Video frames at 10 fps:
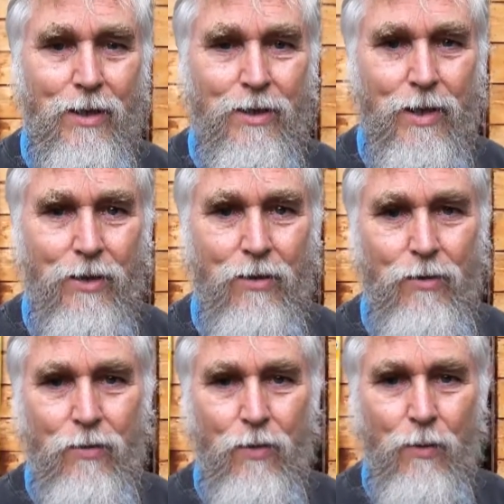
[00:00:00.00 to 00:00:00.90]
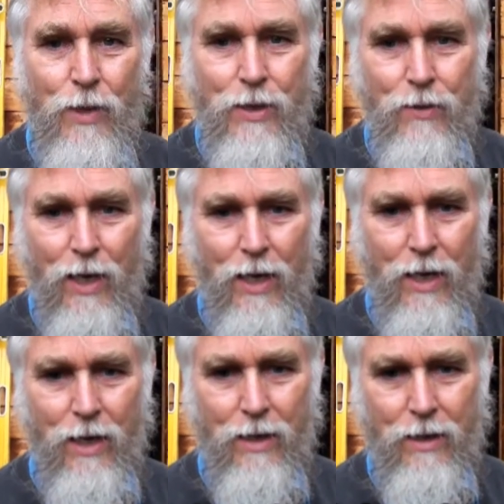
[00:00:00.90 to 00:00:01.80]
So what we do
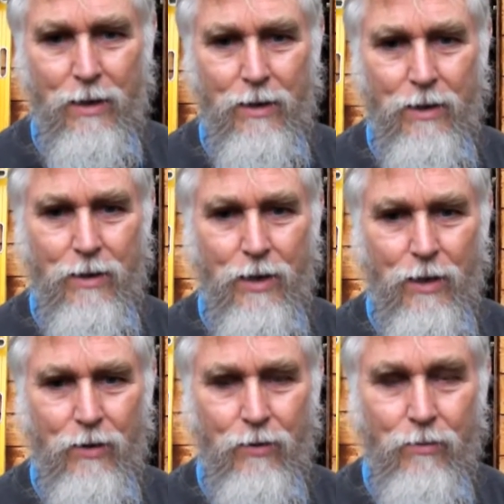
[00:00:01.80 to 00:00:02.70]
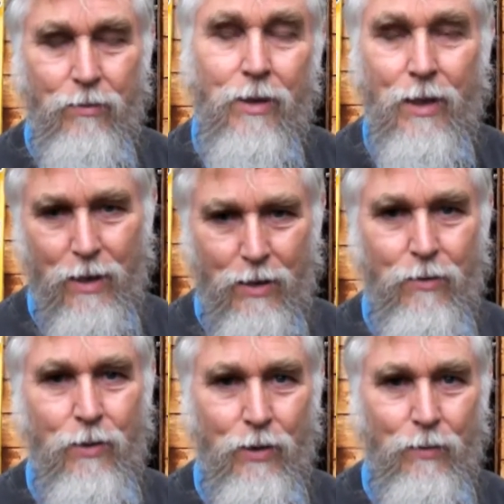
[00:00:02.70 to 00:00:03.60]
here at home
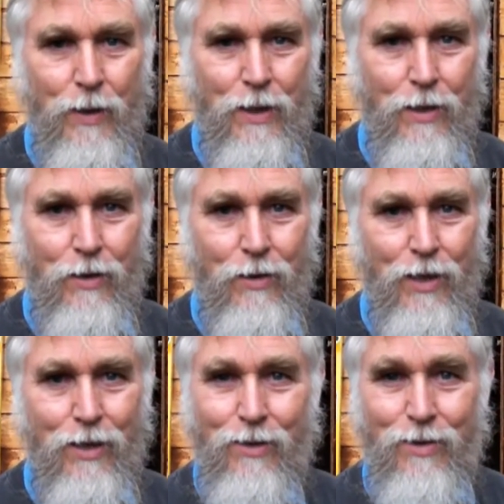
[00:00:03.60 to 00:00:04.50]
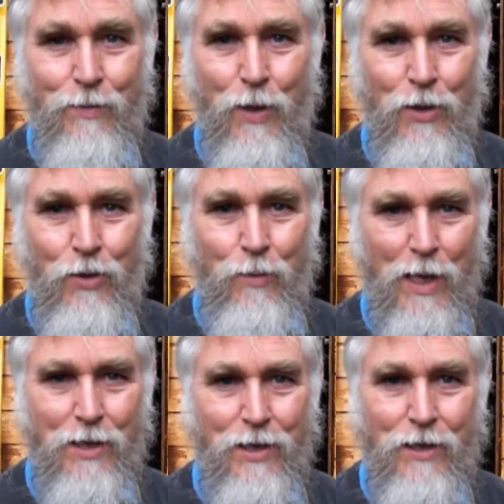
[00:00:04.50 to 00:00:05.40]
will be the spiritual
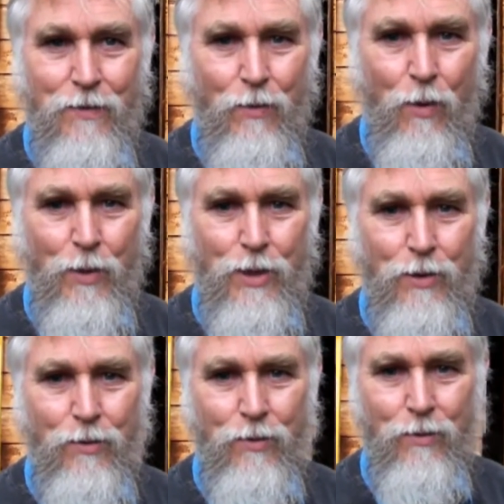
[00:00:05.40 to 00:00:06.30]
basis for what we do